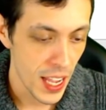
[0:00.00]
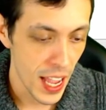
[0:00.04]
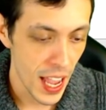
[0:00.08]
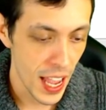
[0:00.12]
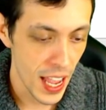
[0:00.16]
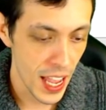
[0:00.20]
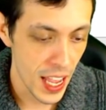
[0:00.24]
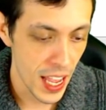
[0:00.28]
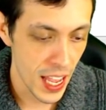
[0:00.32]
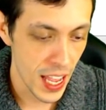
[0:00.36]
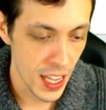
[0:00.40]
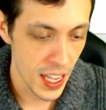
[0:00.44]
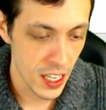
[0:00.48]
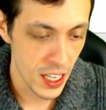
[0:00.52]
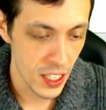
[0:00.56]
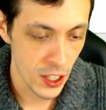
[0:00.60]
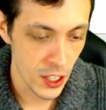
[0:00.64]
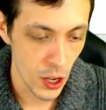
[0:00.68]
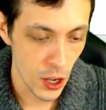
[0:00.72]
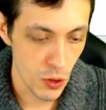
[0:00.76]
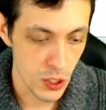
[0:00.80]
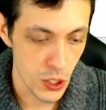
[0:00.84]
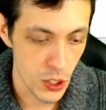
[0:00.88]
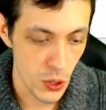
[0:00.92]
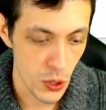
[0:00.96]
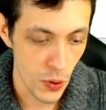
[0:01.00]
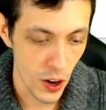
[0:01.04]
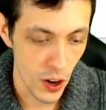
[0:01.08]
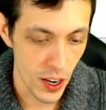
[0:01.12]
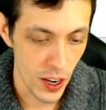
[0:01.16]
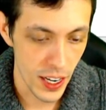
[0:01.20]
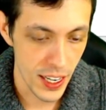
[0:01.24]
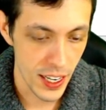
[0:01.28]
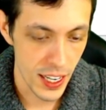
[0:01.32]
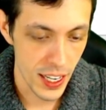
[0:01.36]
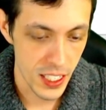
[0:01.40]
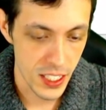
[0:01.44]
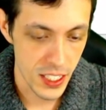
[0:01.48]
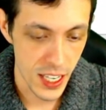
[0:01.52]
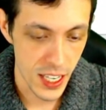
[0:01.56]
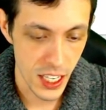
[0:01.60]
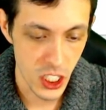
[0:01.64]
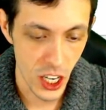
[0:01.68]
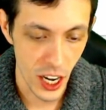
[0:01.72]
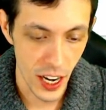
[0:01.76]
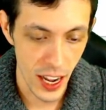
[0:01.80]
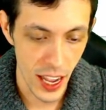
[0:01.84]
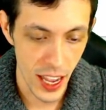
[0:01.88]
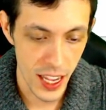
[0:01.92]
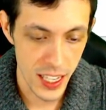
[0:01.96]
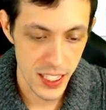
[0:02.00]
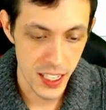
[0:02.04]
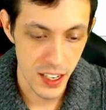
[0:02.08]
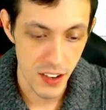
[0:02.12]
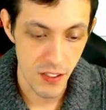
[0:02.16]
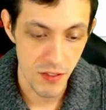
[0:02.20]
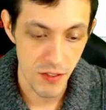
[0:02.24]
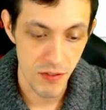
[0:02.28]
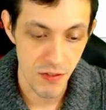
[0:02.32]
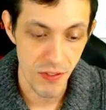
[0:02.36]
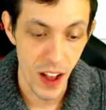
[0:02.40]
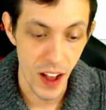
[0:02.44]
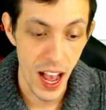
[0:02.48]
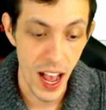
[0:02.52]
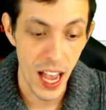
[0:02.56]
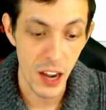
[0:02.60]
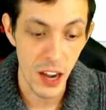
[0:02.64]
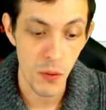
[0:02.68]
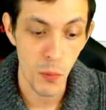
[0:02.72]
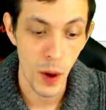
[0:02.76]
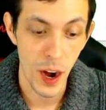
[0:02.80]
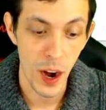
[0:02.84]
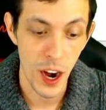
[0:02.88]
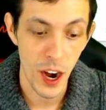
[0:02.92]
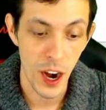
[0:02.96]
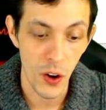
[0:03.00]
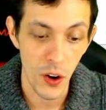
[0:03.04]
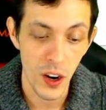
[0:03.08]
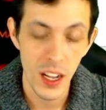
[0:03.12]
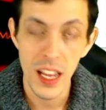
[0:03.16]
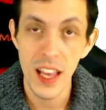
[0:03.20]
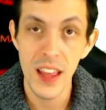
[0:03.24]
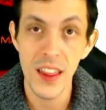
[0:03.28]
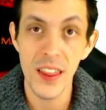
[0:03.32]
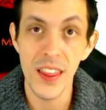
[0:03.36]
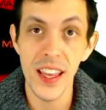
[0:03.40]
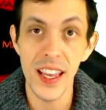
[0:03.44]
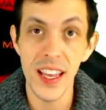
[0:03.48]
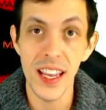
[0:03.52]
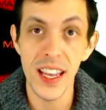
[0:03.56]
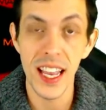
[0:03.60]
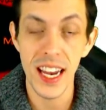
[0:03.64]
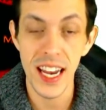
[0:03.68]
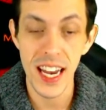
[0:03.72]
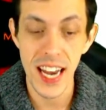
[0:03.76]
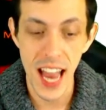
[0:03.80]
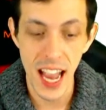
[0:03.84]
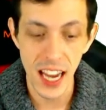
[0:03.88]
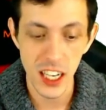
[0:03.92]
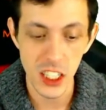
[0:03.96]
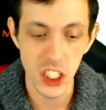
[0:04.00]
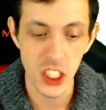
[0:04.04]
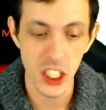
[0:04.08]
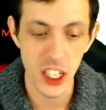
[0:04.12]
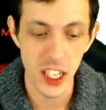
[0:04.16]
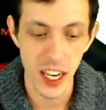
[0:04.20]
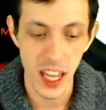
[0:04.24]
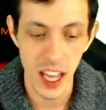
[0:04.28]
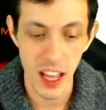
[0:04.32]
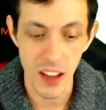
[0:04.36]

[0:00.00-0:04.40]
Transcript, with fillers: And go to our index dot J S and find where the connection